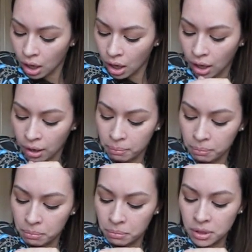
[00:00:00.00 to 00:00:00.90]

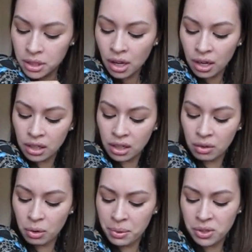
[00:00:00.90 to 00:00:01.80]

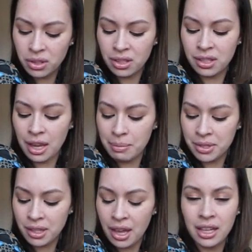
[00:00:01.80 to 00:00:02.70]
done almost in the same
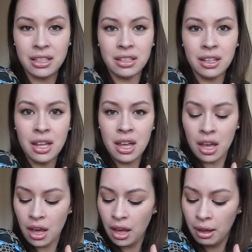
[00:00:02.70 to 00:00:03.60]
site,
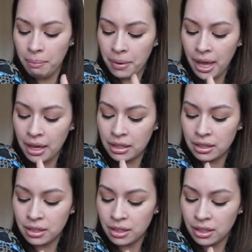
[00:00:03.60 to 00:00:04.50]

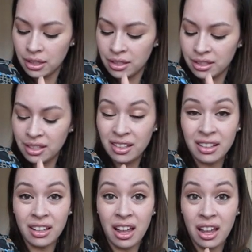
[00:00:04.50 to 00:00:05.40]
and it's
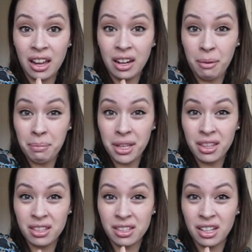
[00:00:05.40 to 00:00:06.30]
still lumpy.
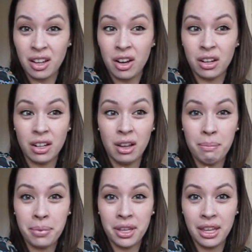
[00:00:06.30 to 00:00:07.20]
There's still a hard
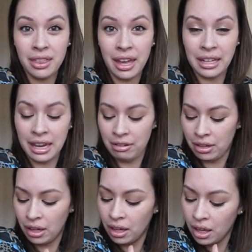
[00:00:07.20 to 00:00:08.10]
lump in that
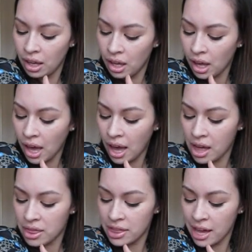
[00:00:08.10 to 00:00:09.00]
area.
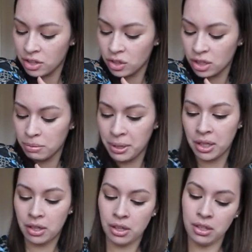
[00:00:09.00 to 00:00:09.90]
And that's just
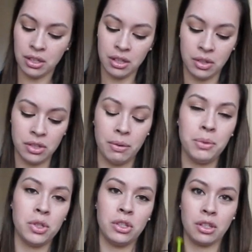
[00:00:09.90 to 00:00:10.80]
because, you know, some
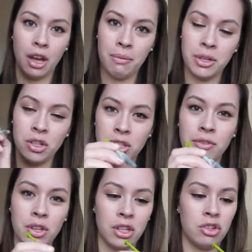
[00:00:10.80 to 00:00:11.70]
nurses come, they just
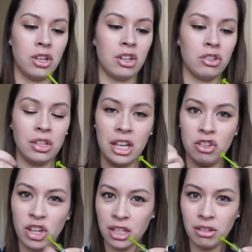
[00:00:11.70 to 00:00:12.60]
give you an injection, they
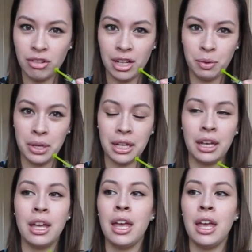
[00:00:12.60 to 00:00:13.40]
inject it really quick,